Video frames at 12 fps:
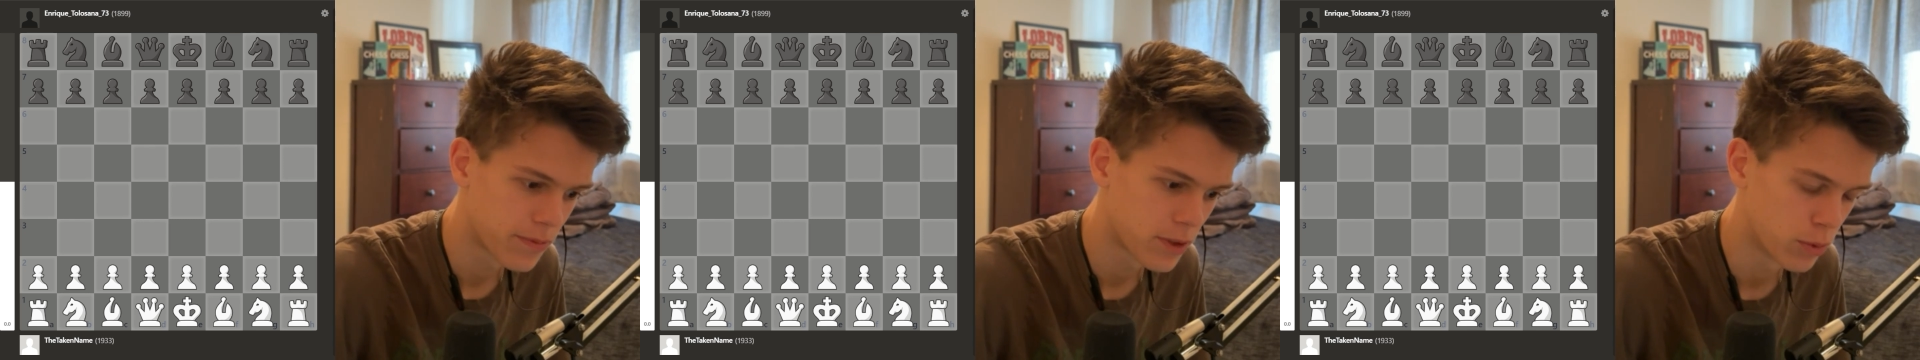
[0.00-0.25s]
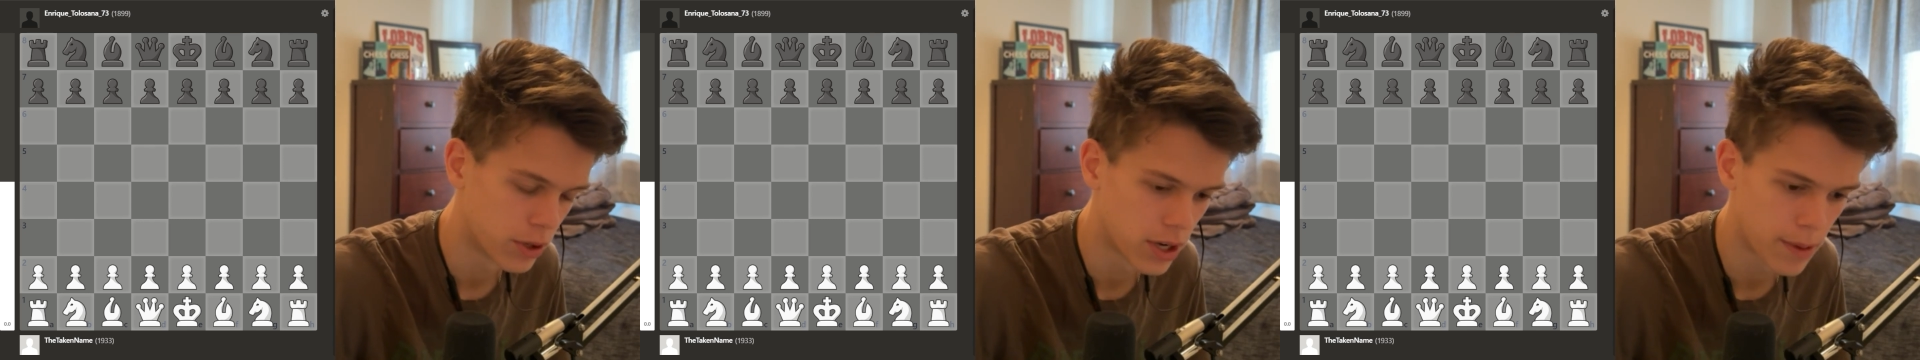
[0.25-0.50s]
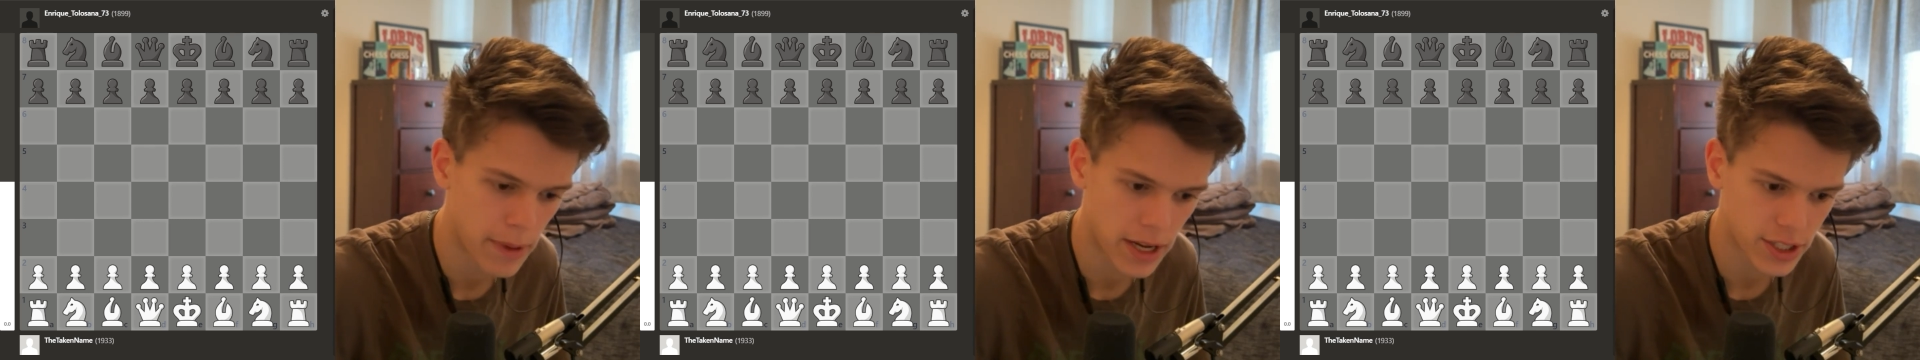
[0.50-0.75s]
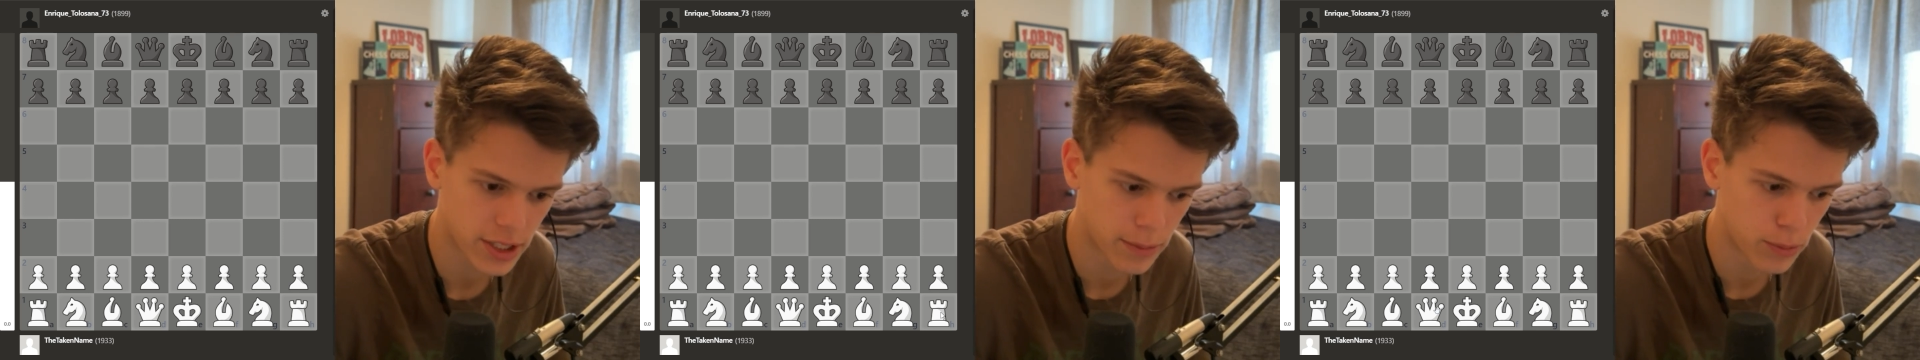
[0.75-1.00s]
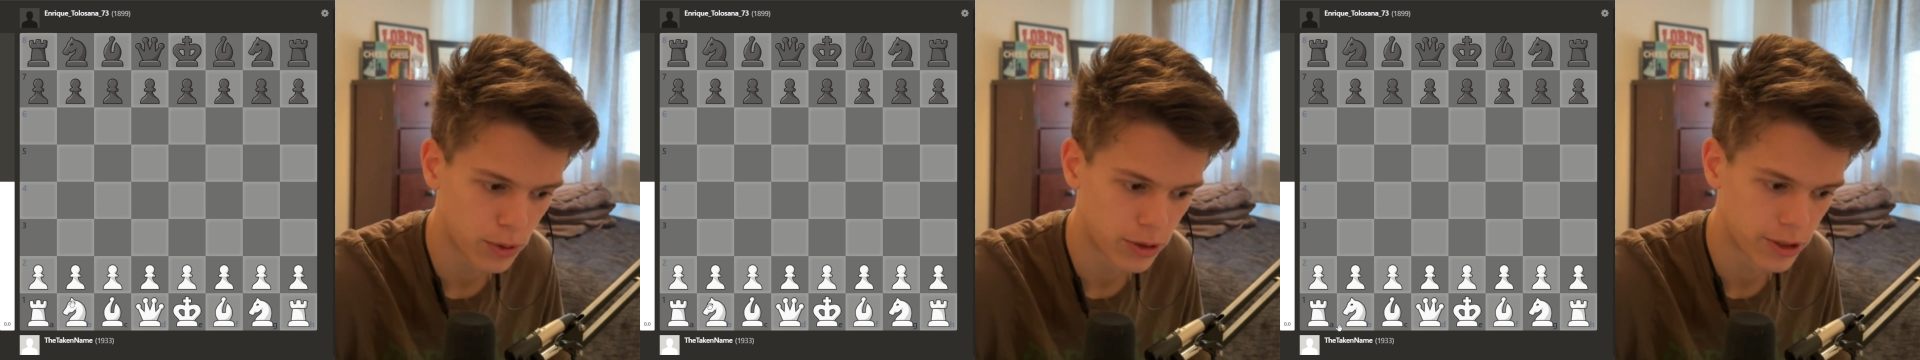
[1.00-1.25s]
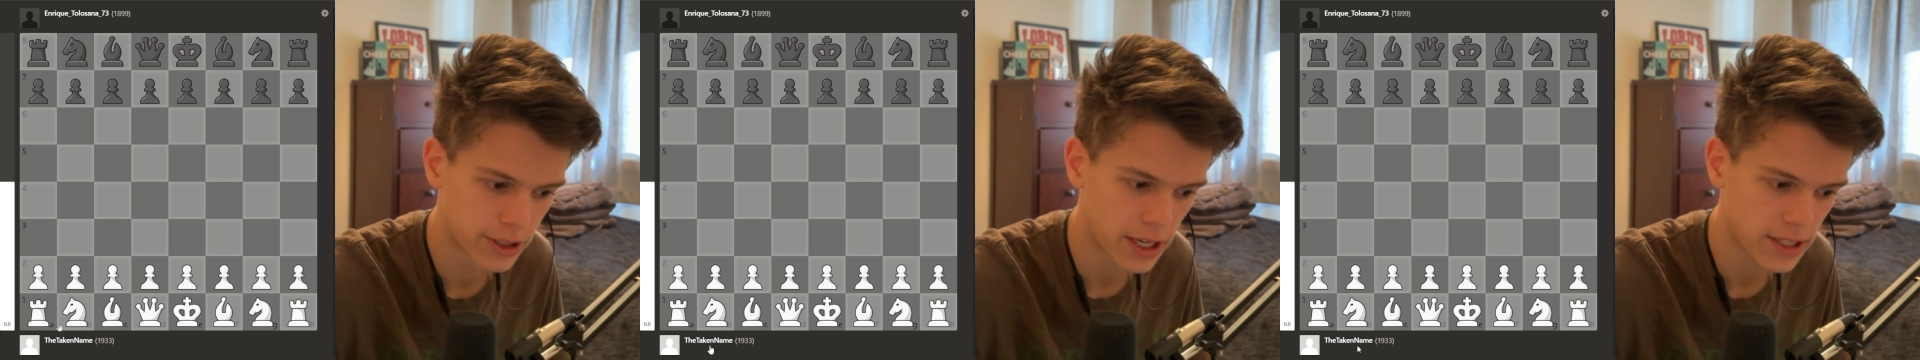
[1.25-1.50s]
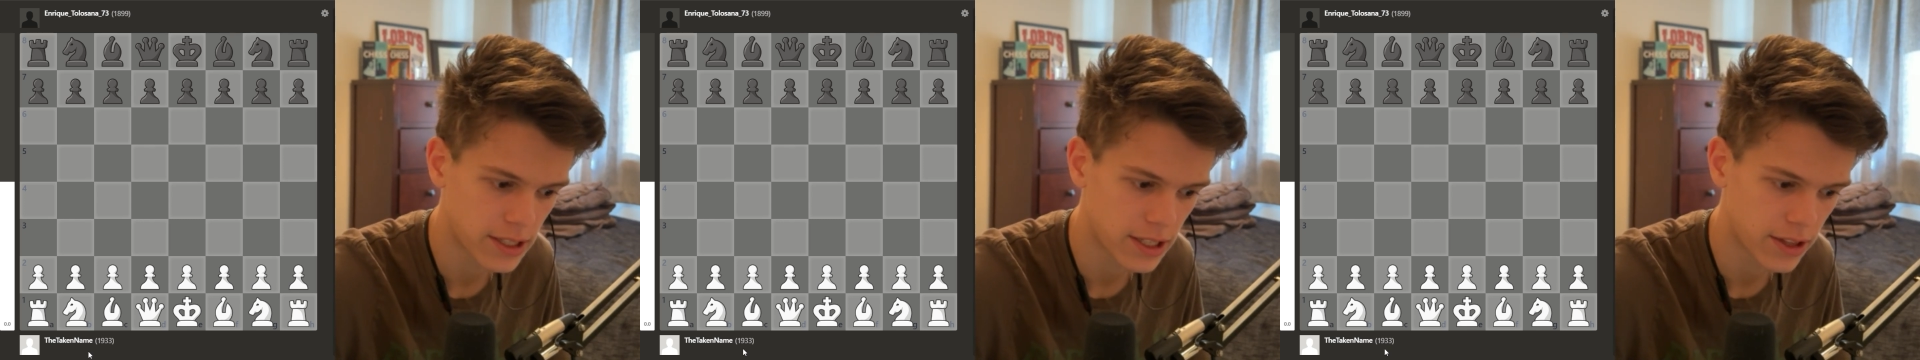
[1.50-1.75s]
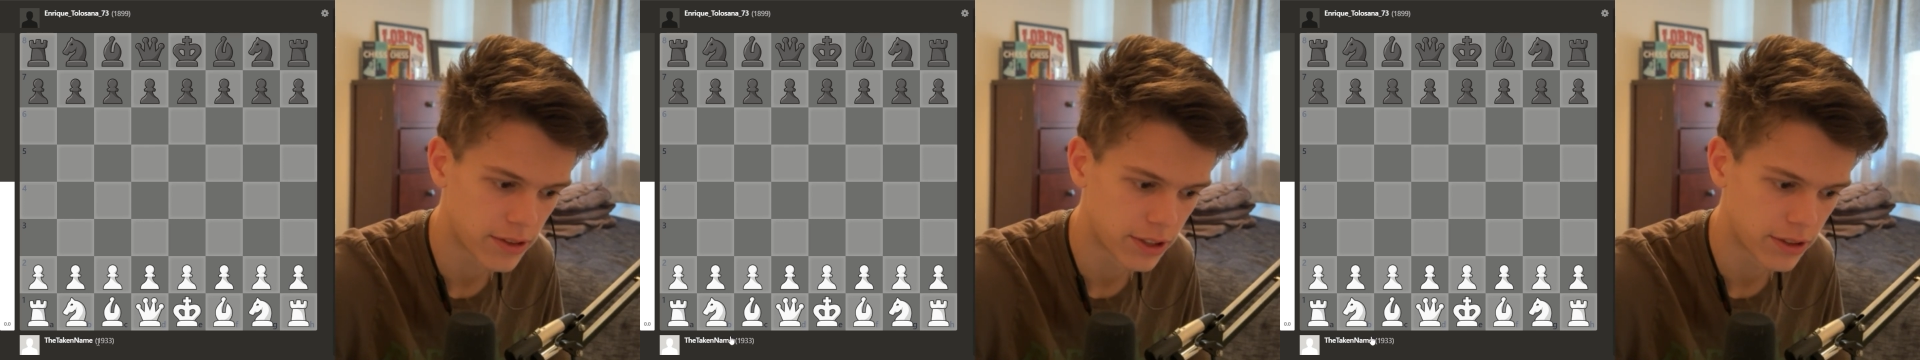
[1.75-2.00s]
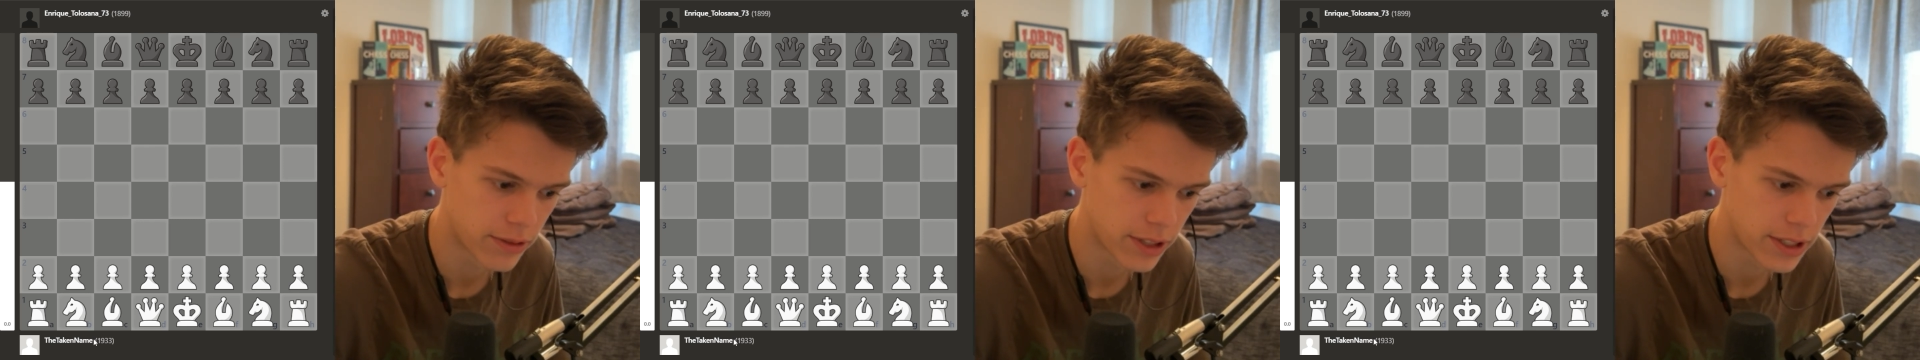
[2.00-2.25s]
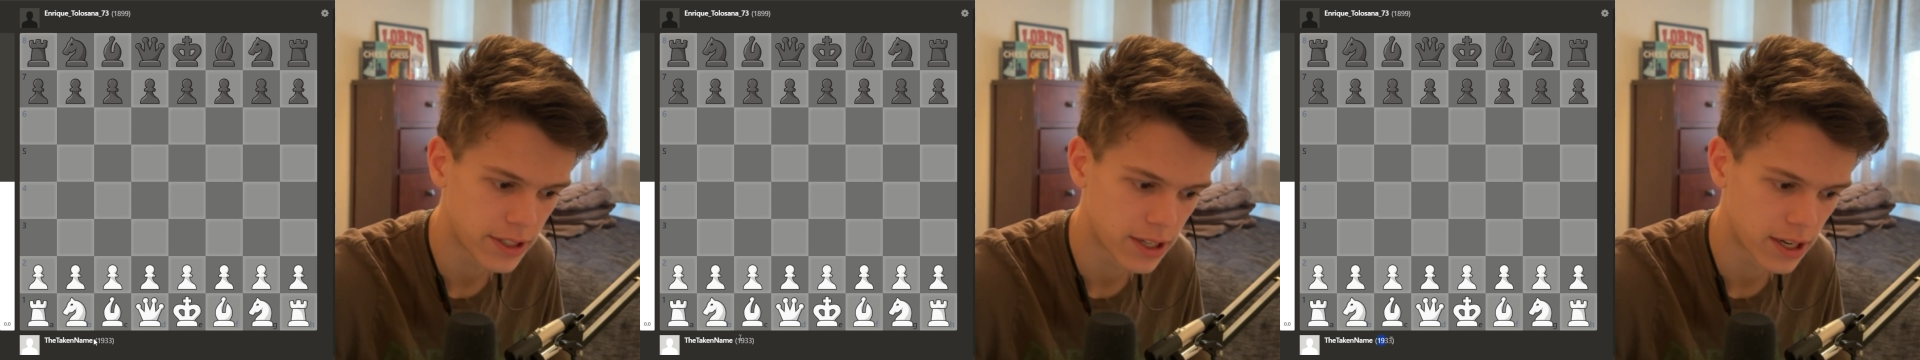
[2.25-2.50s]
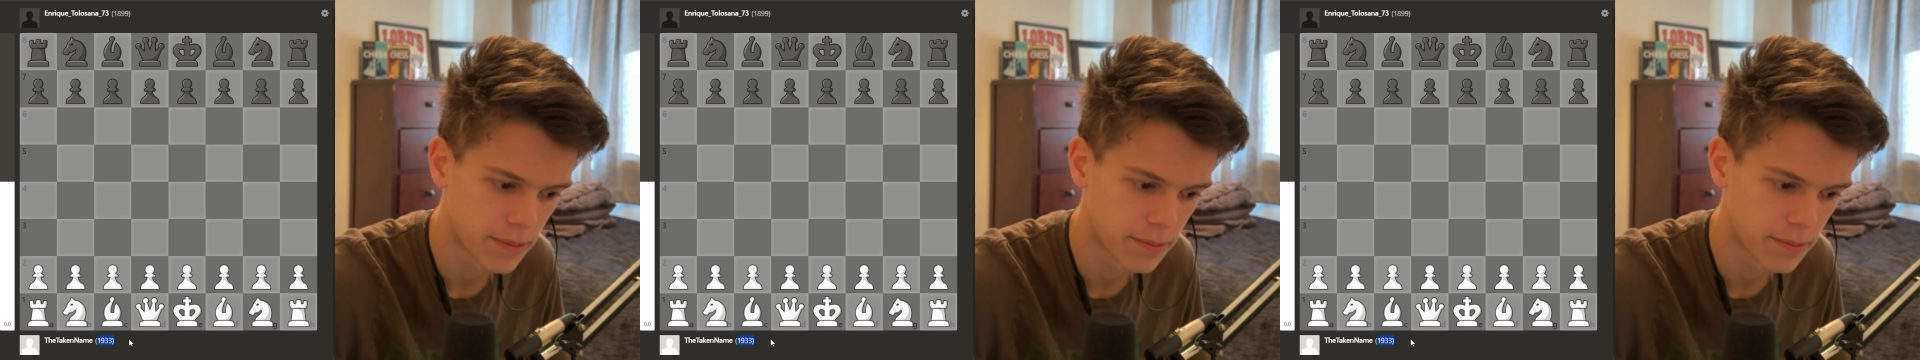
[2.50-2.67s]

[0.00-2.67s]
We got matched up. We were 1933 at the time.